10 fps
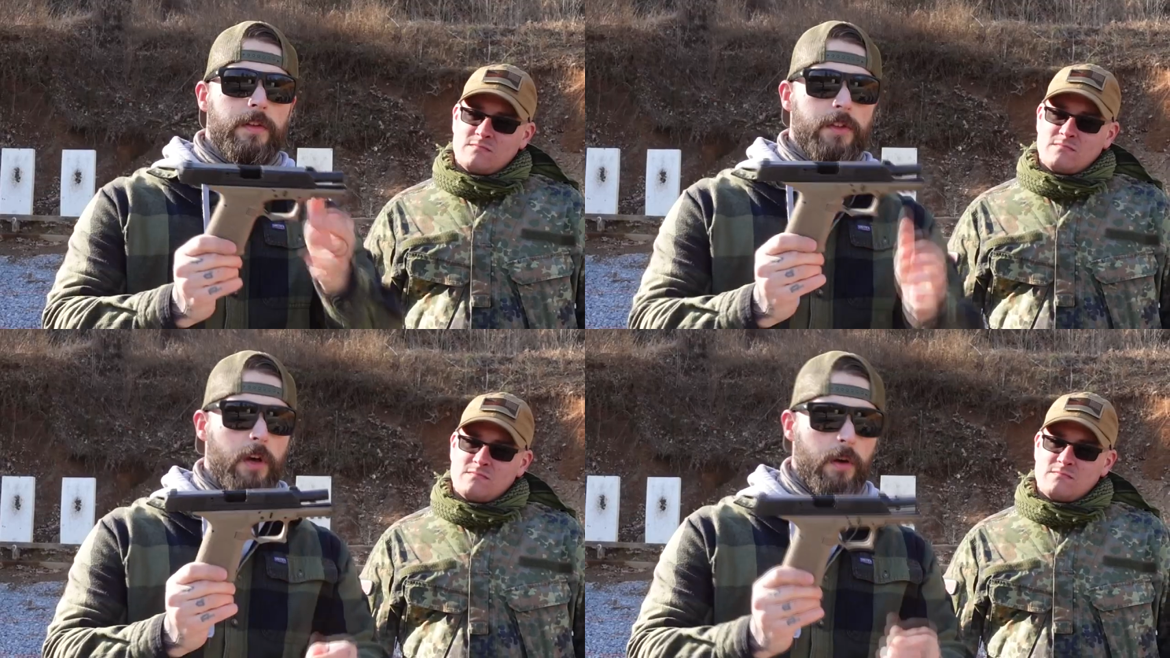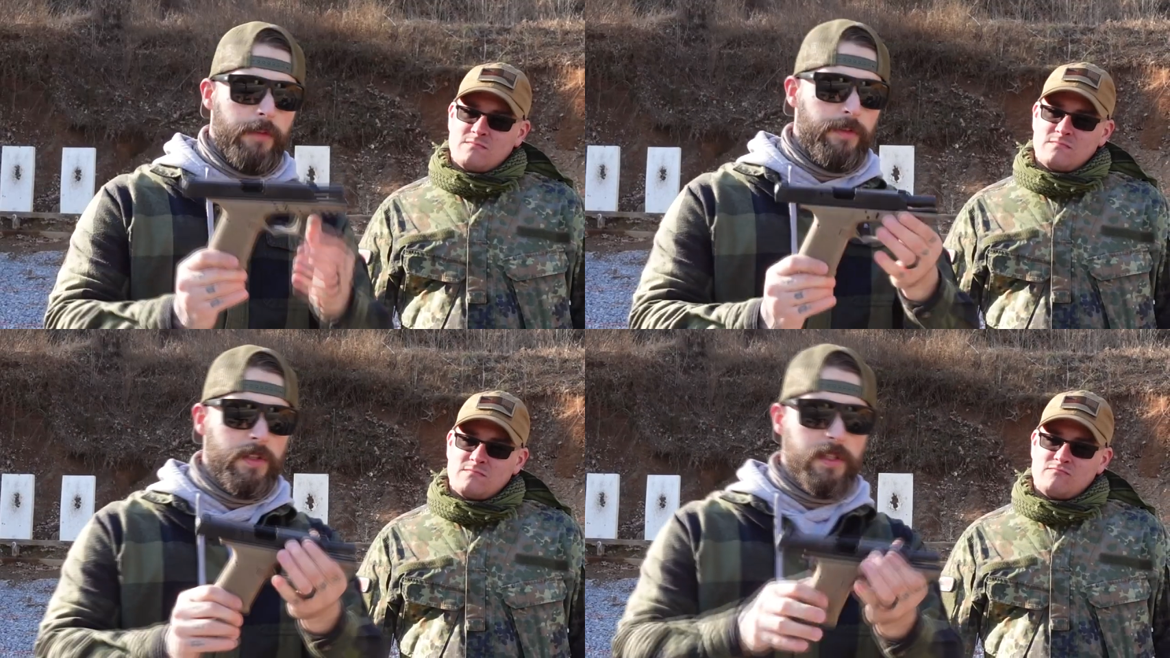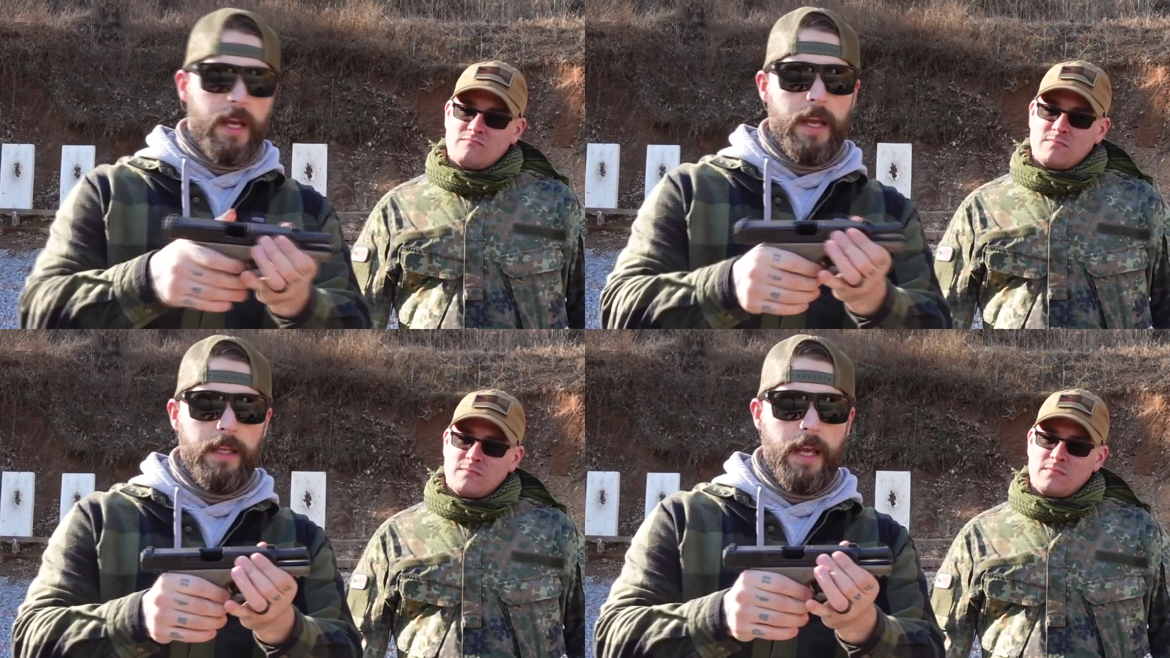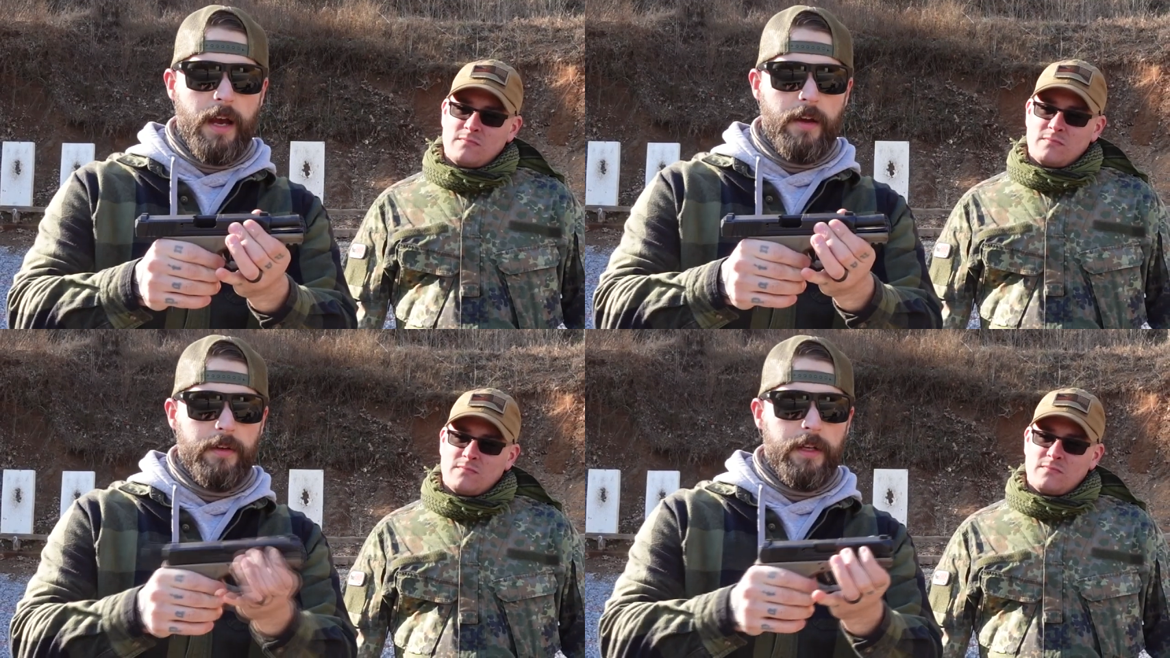Speaker 1: So if you say,
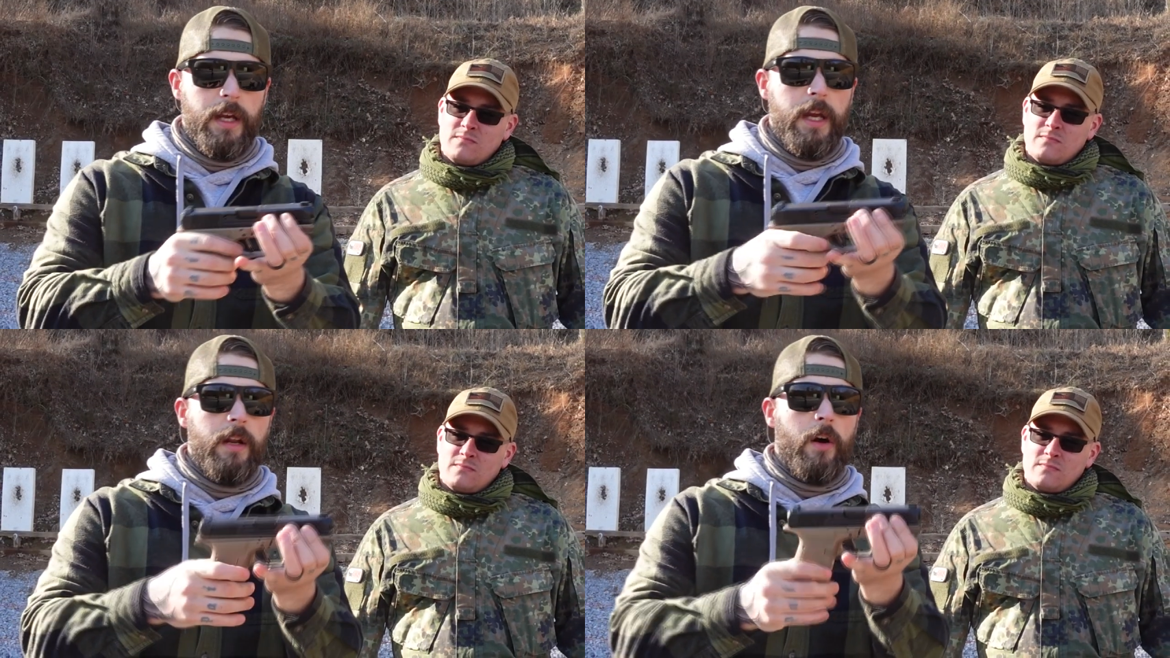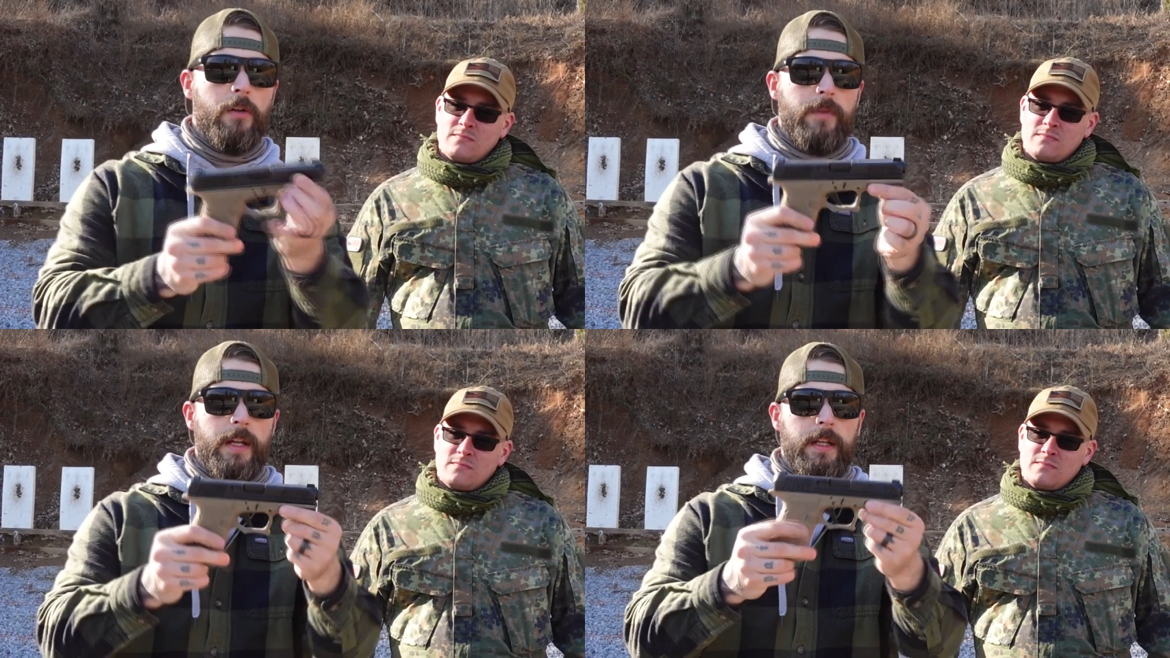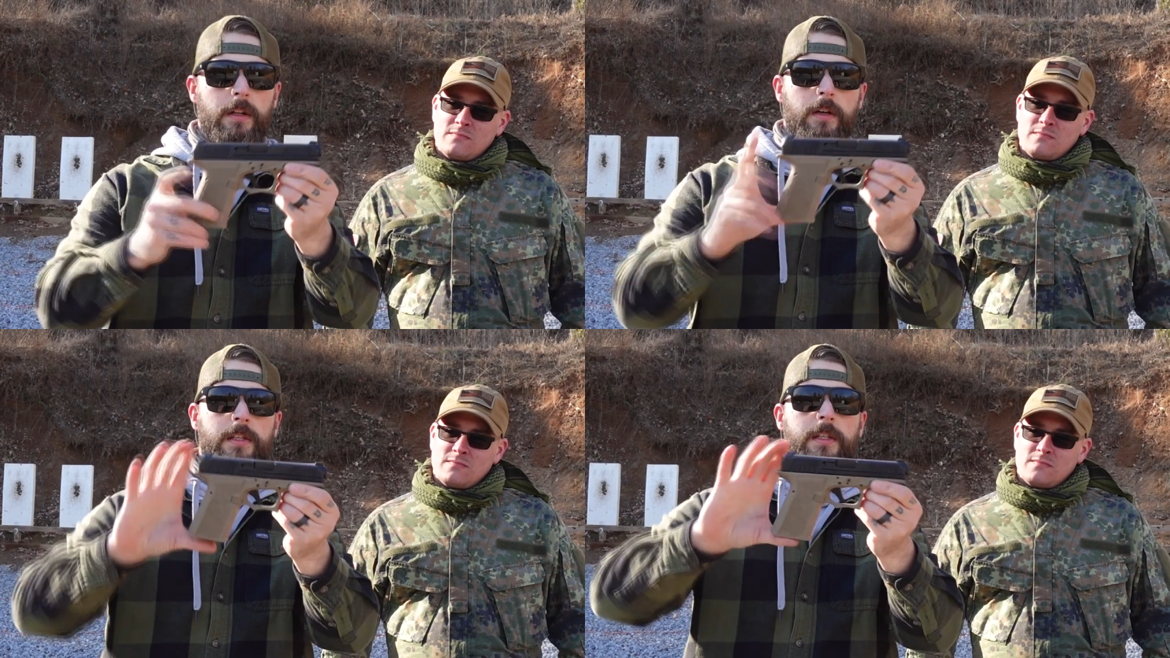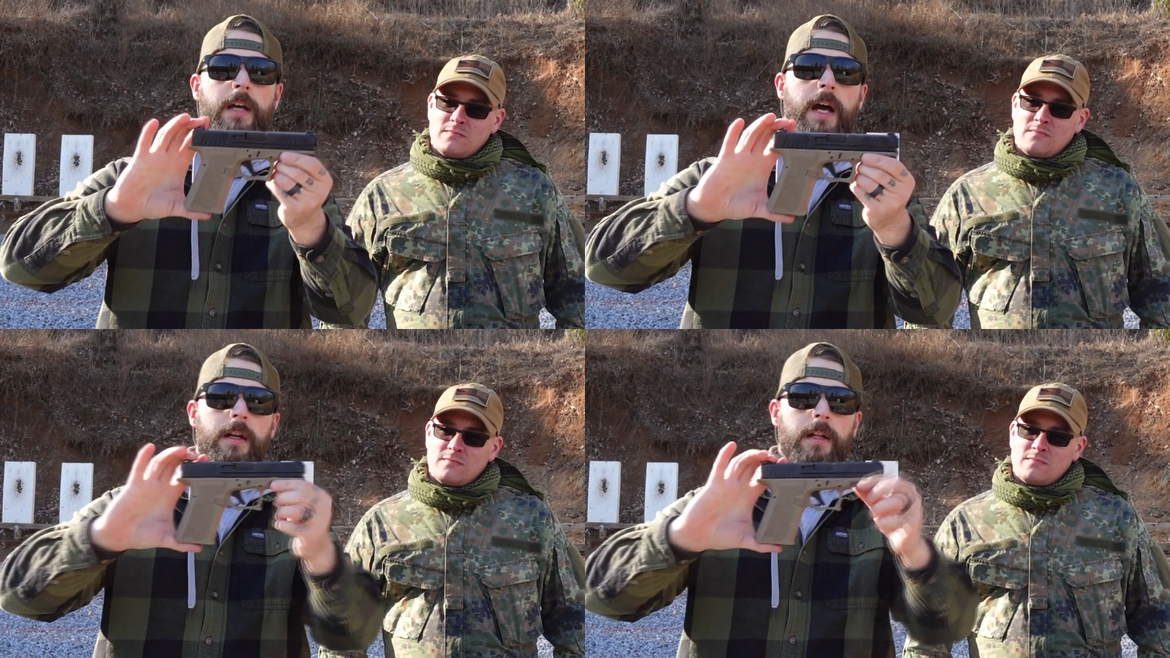yeah, it already looks
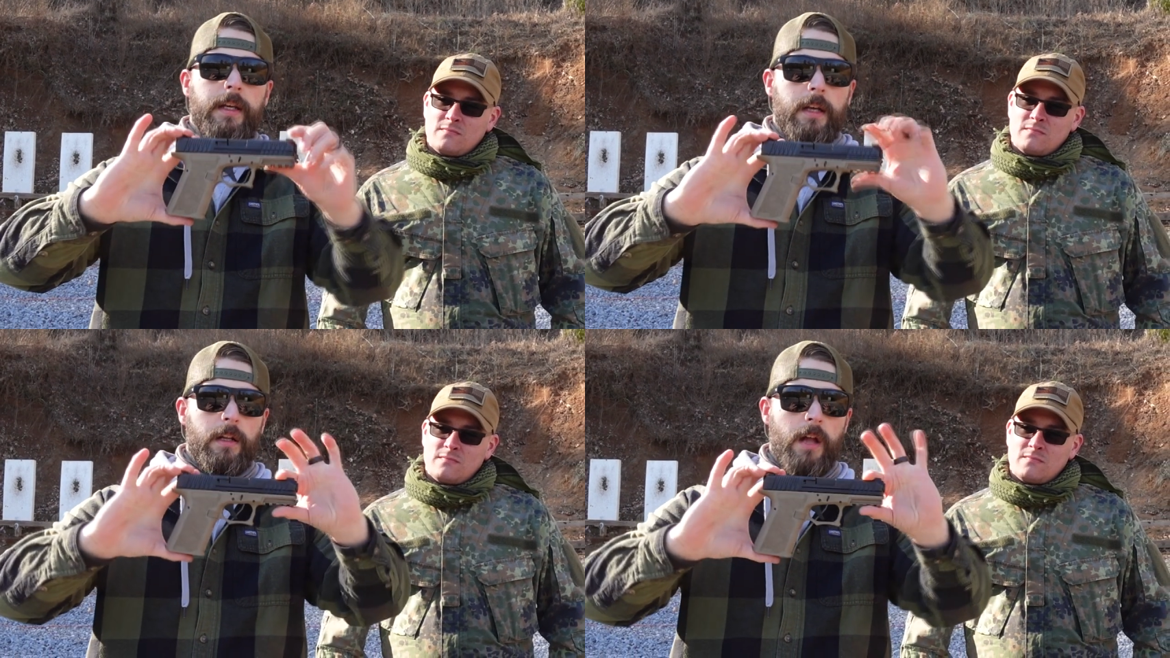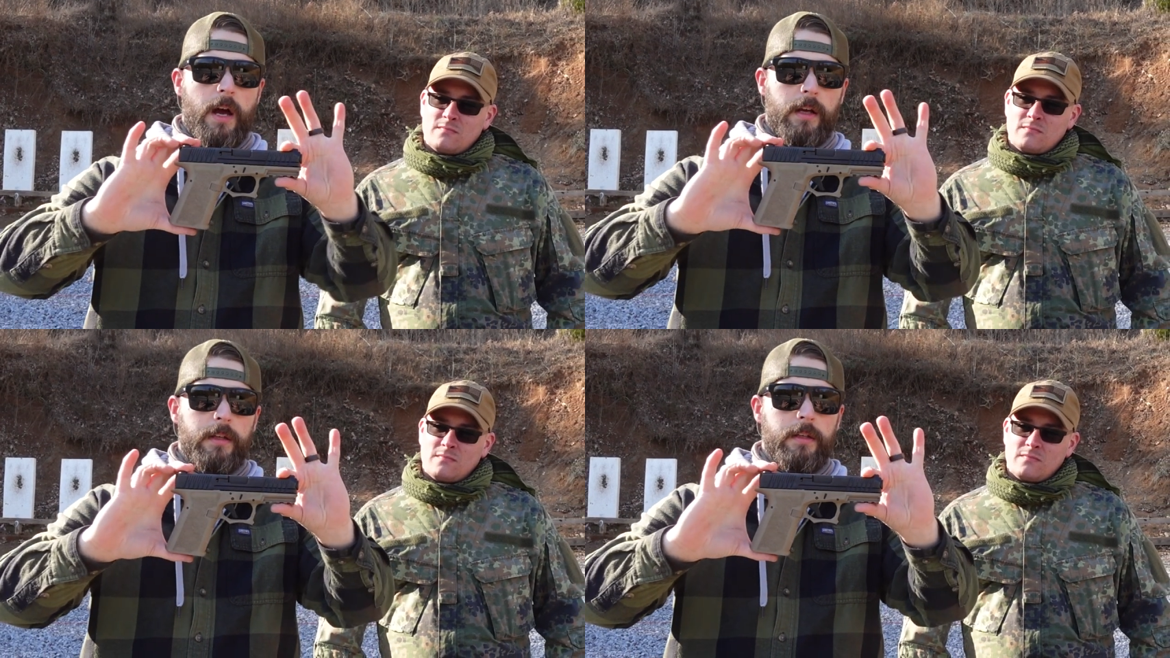kind of like a Glock.